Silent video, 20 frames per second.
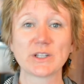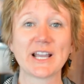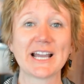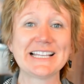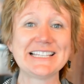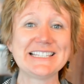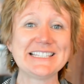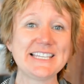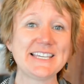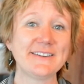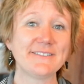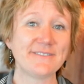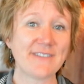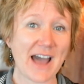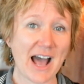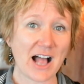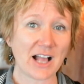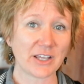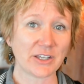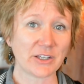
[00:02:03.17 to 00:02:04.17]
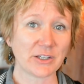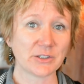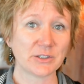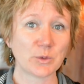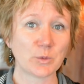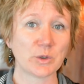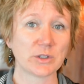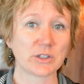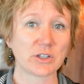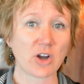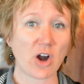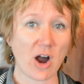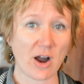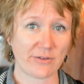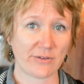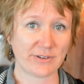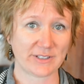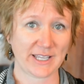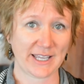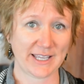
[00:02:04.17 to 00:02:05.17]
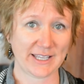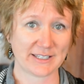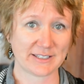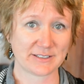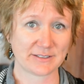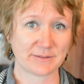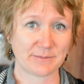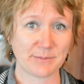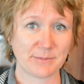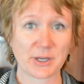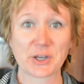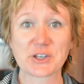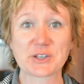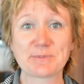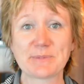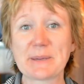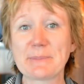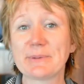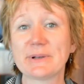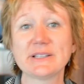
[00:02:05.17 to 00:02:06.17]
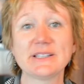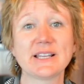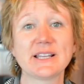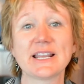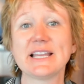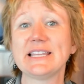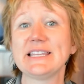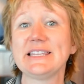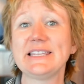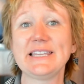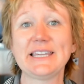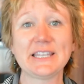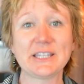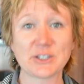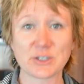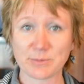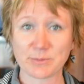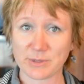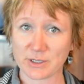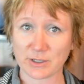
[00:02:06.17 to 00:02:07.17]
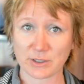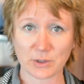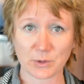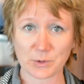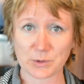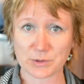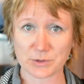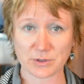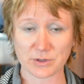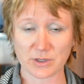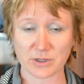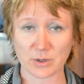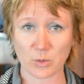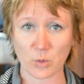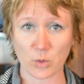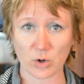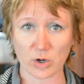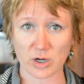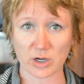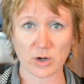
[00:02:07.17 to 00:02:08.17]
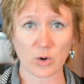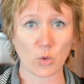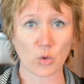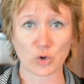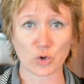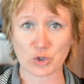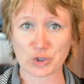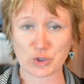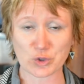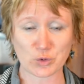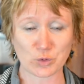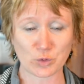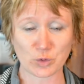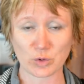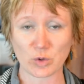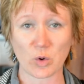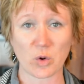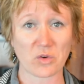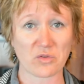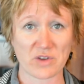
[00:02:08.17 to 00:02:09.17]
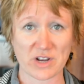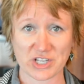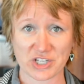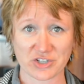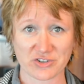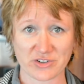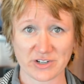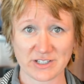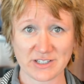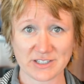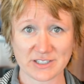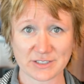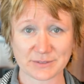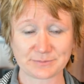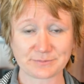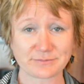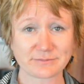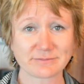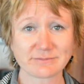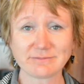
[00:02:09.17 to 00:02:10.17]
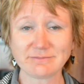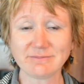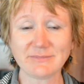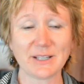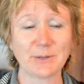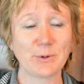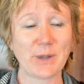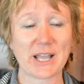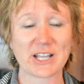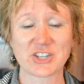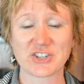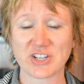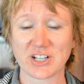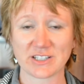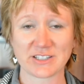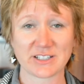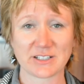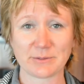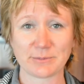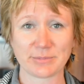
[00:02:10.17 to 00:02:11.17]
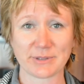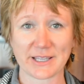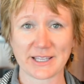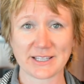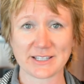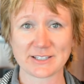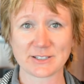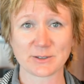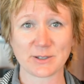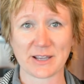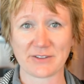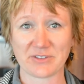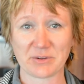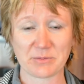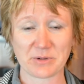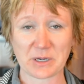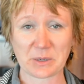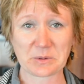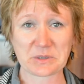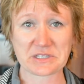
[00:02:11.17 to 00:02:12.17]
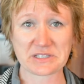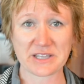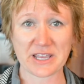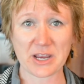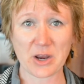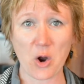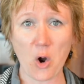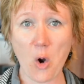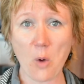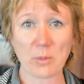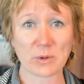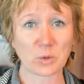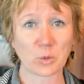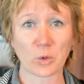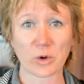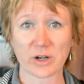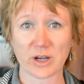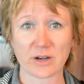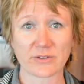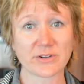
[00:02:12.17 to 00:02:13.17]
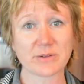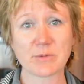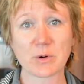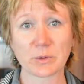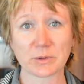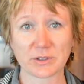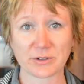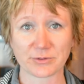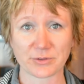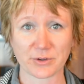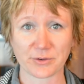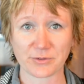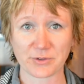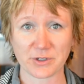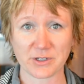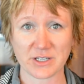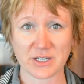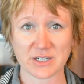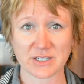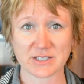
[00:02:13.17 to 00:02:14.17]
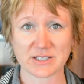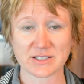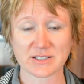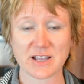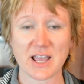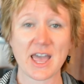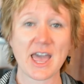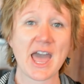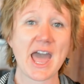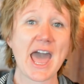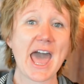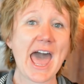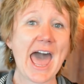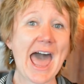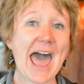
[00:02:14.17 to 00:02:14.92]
is what got devalued when COVID hit because people didn't need to be close to their work or school or restaurants. We had shelter in place, so everybody was staying home and working remotely for a few years.